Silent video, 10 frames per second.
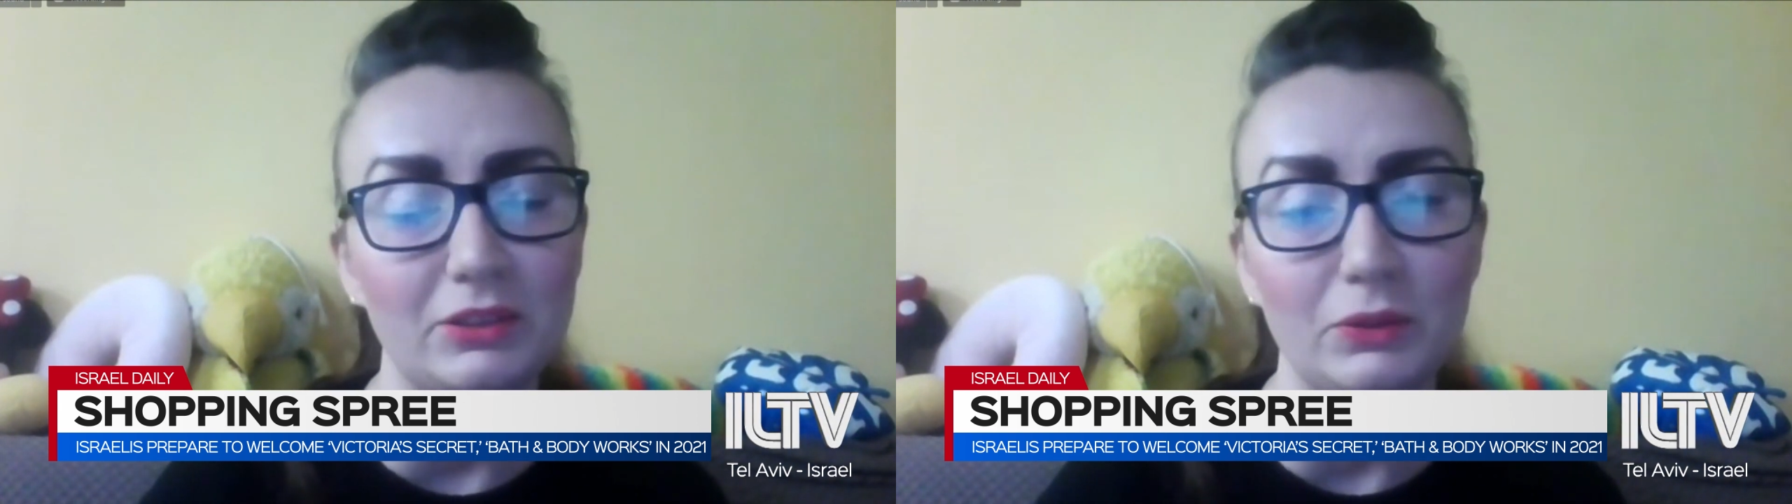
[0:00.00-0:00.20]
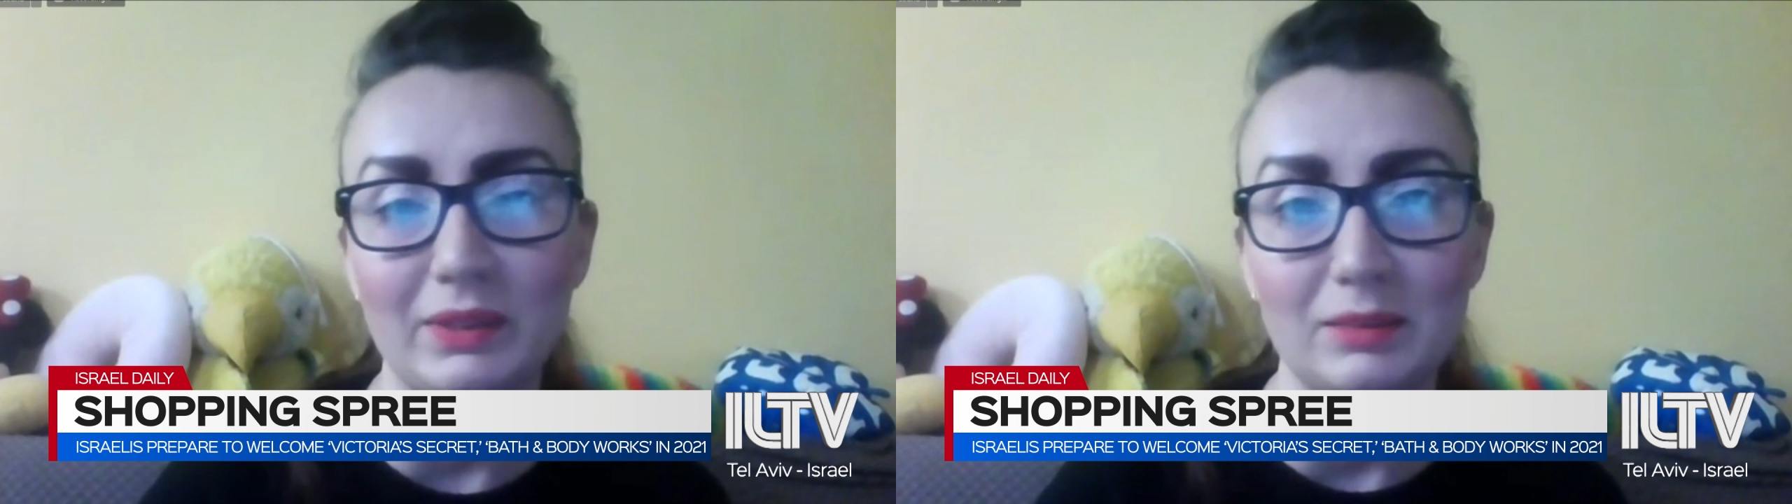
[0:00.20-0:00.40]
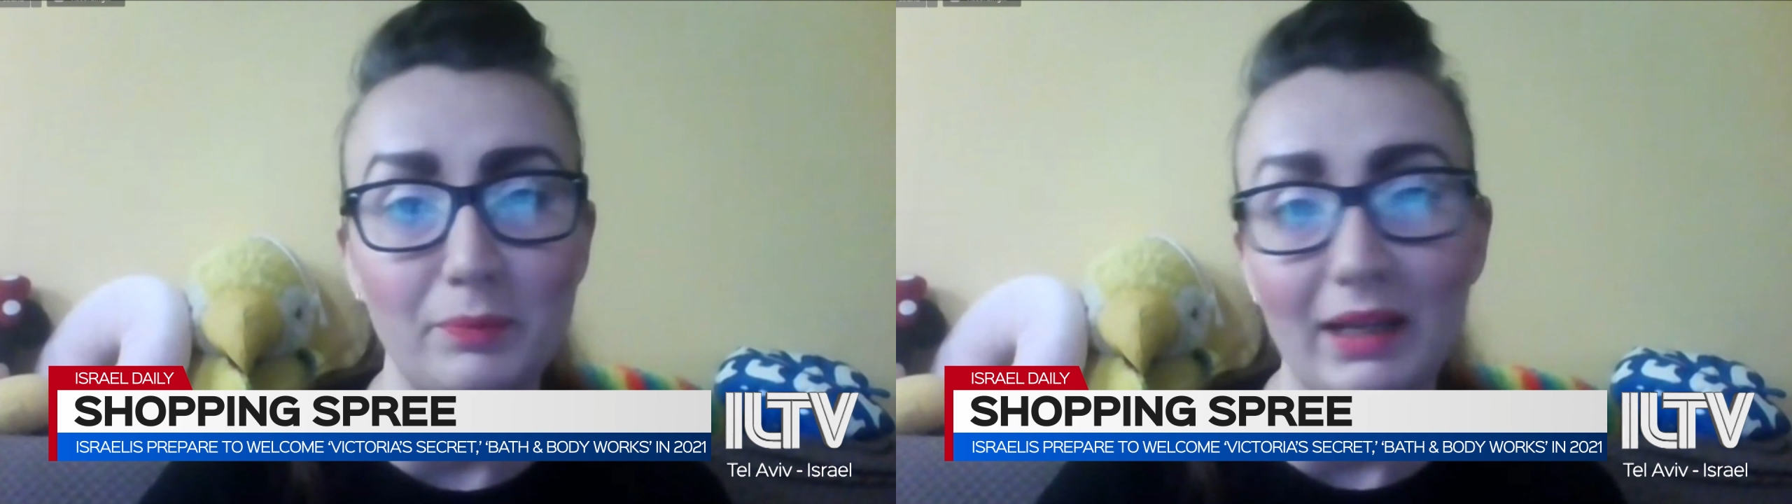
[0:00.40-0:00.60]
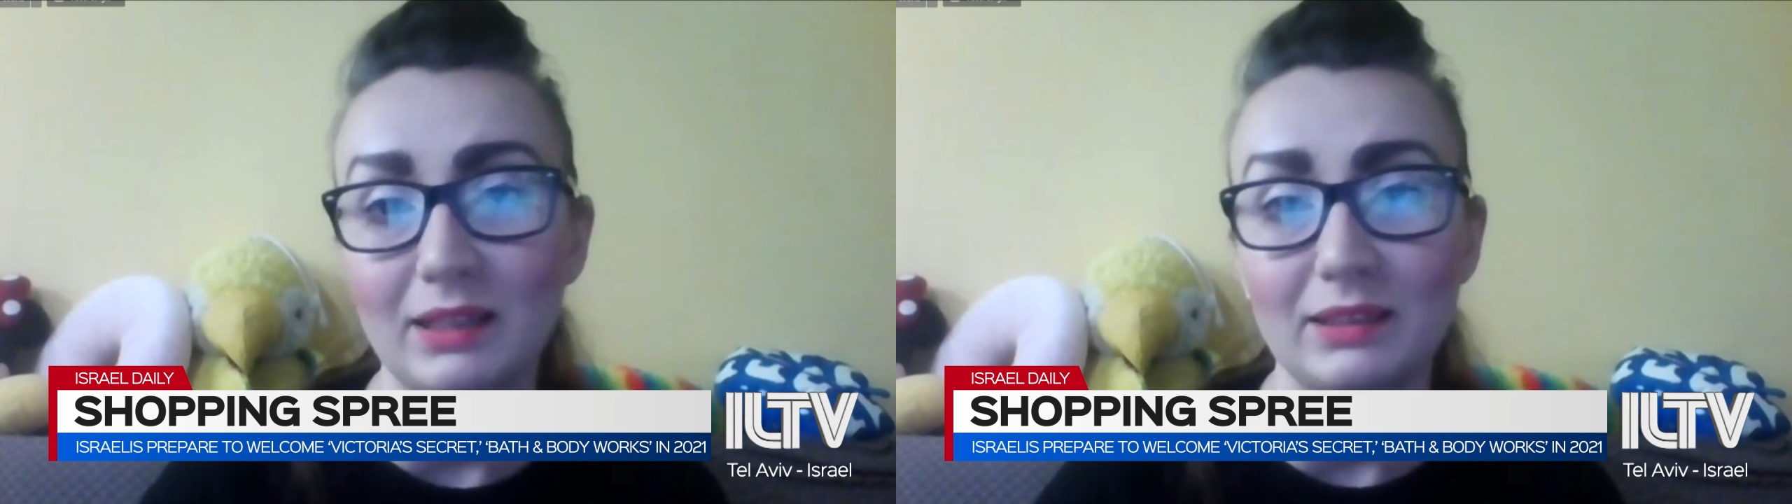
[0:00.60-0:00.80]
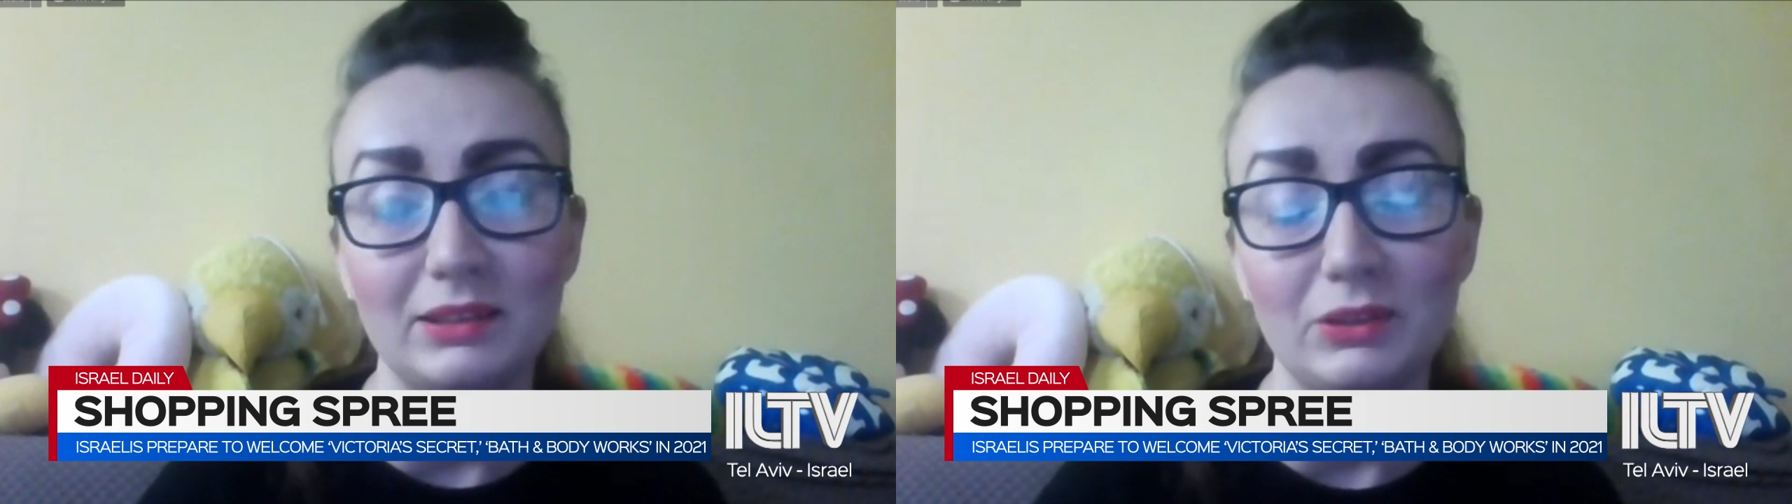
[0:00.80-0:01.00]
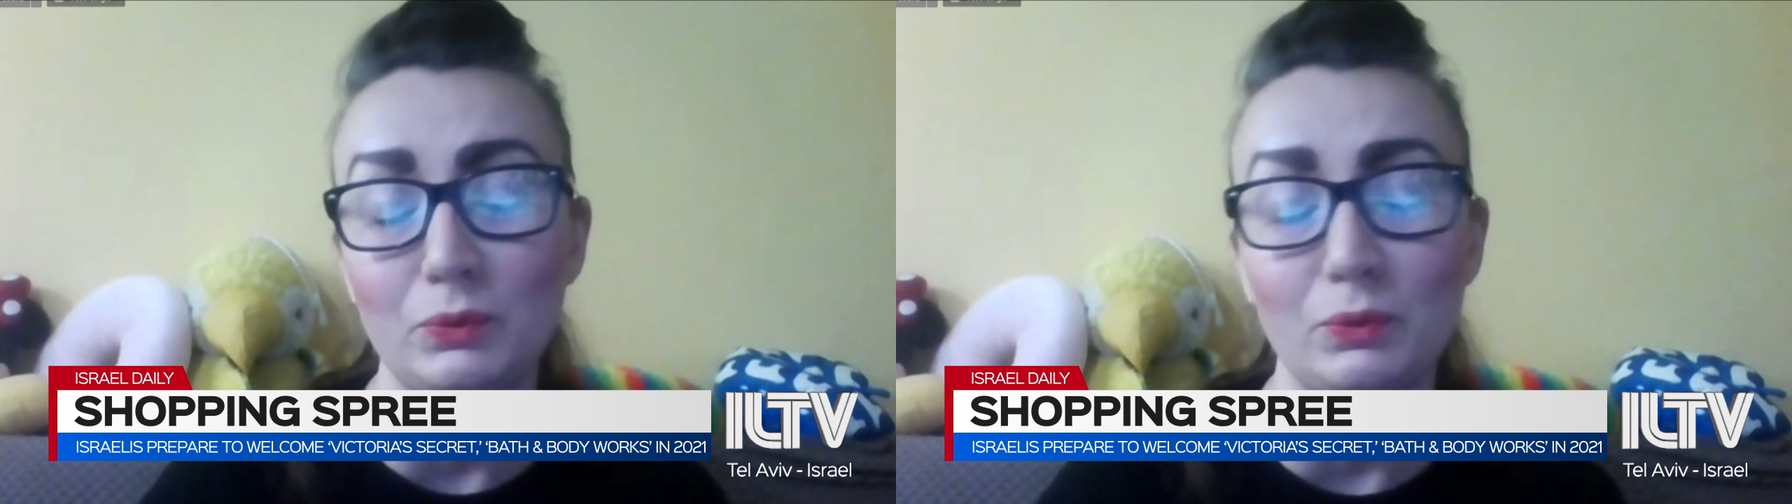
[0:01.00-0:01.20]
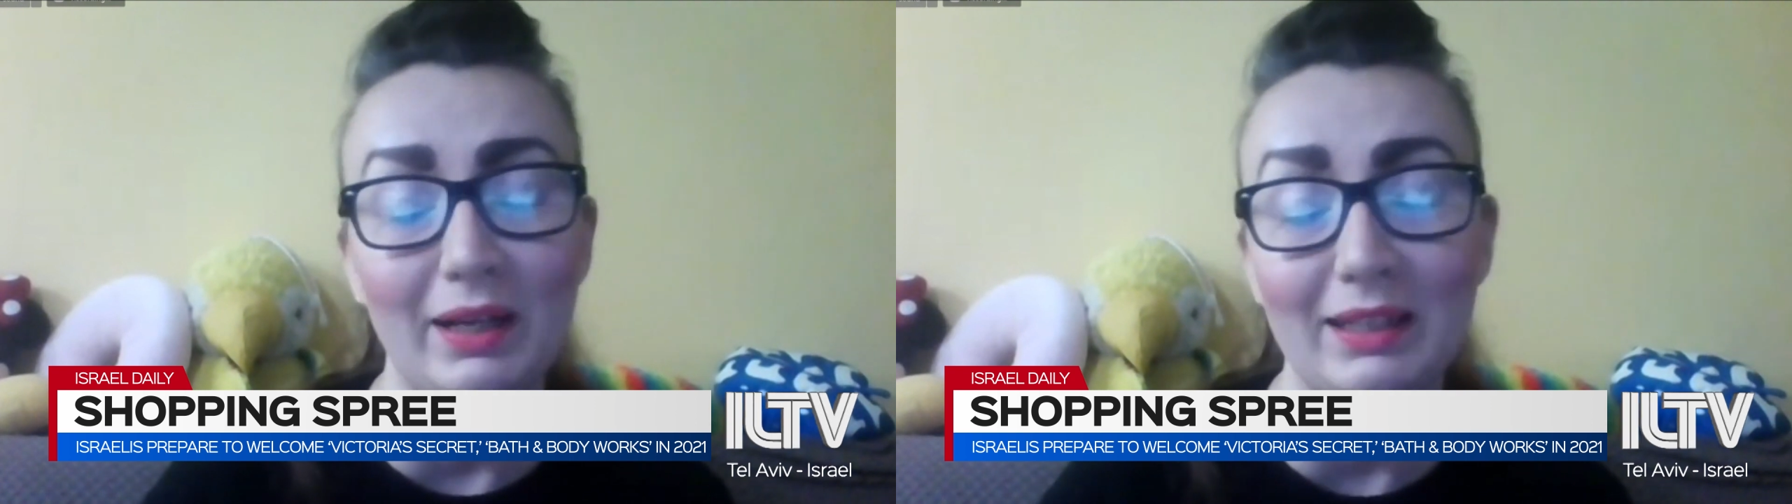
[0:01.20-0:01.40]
to cosmetics to